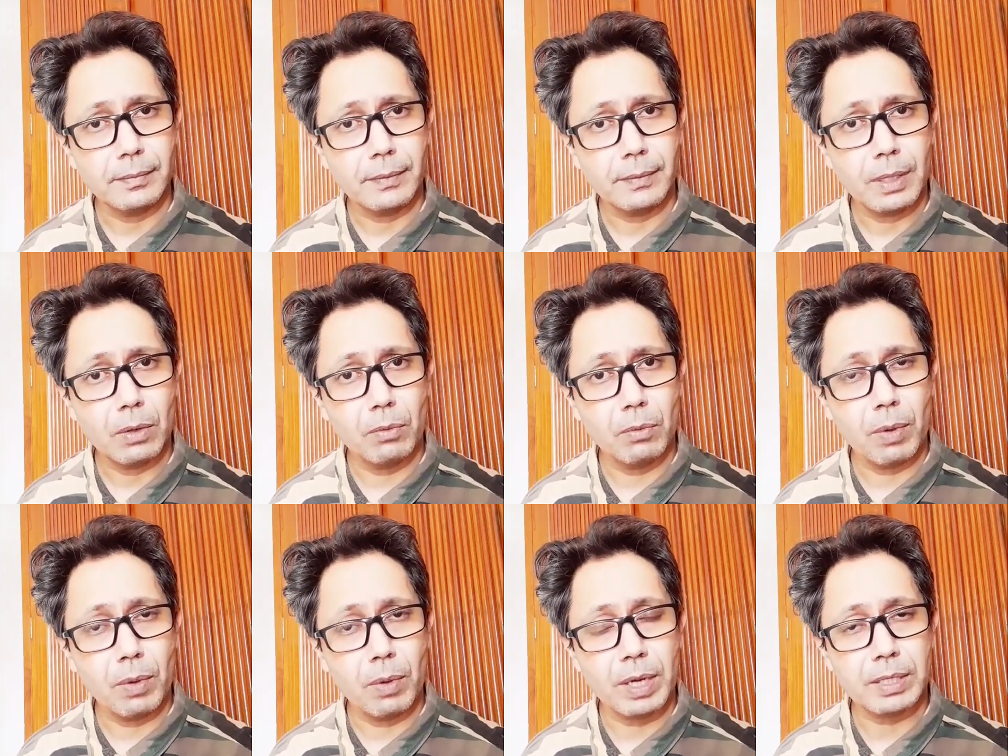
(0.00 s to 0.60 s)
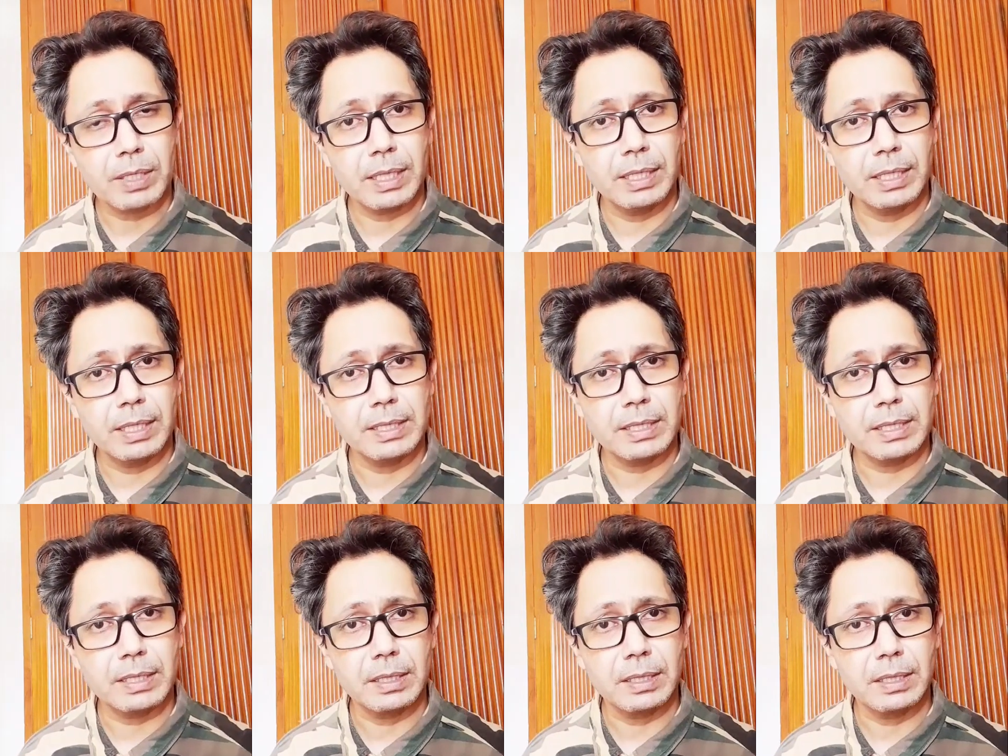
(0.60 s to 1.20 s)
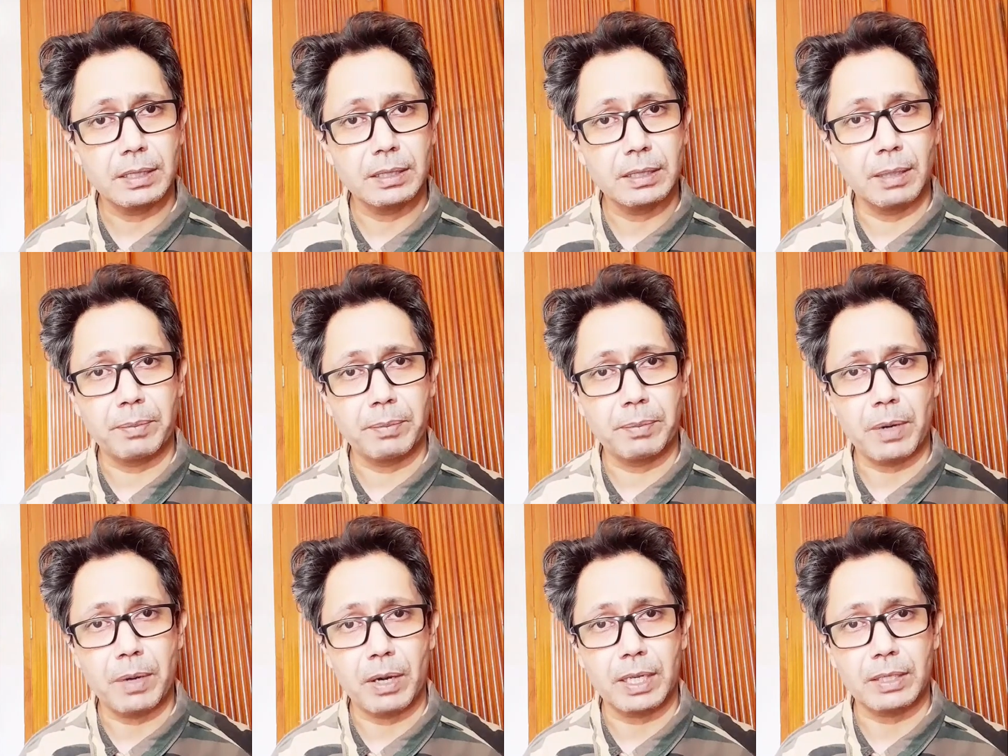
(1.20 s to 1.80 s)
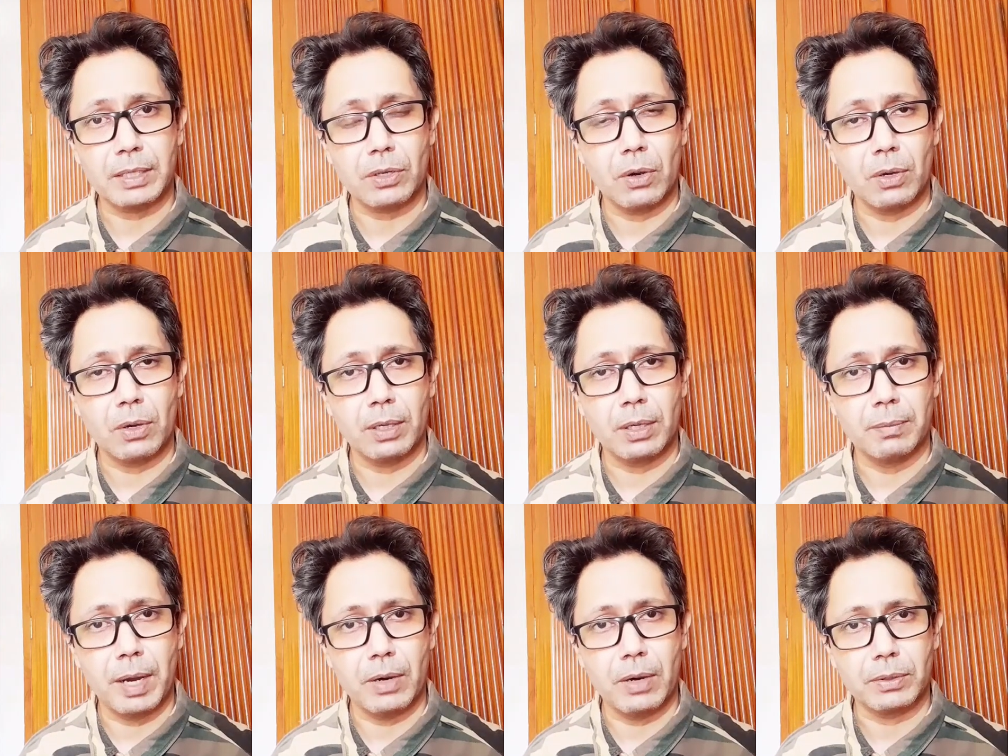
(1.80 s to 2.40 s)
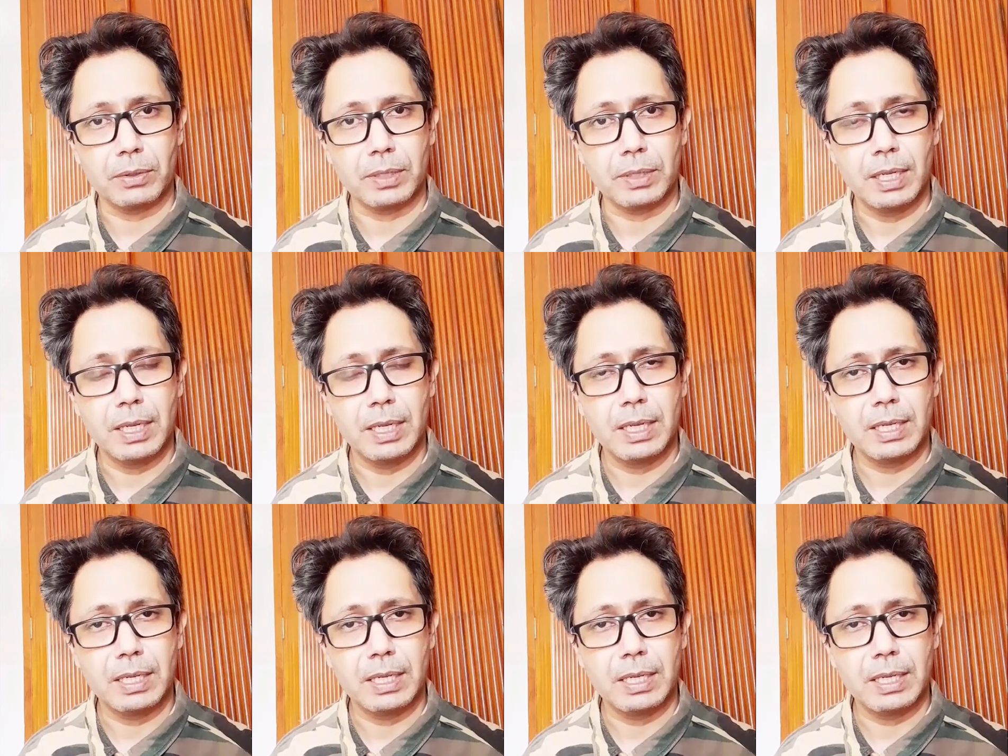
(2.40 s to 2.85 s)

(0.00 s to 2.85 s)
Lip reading: what is the product all about?